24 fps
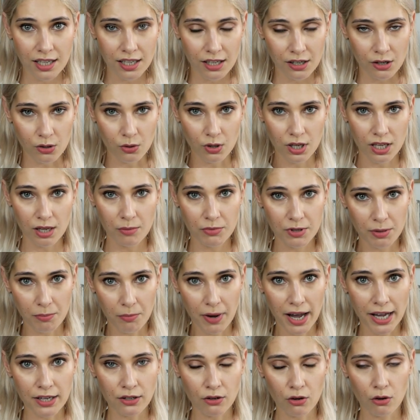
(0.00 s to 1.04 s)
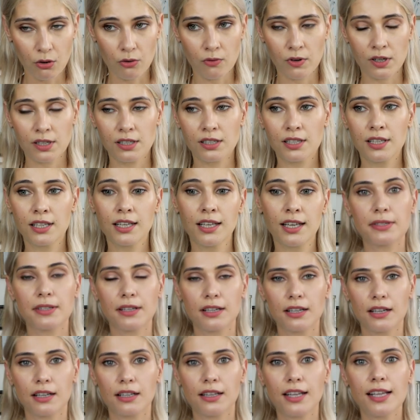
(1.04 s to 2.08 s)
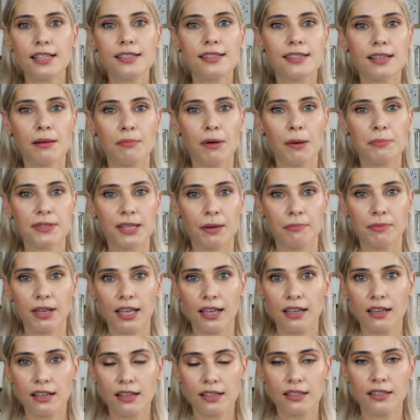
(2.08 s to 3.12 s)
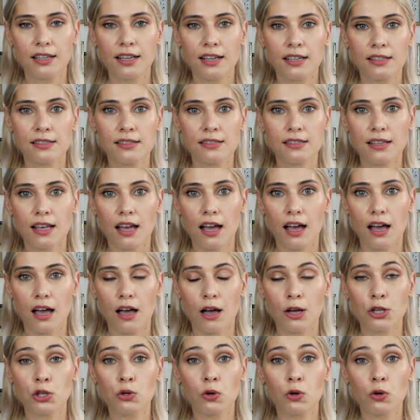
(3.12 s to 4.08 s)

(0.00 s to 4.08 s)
you know keep the mind off it uh, let's sum up some ingredients uh,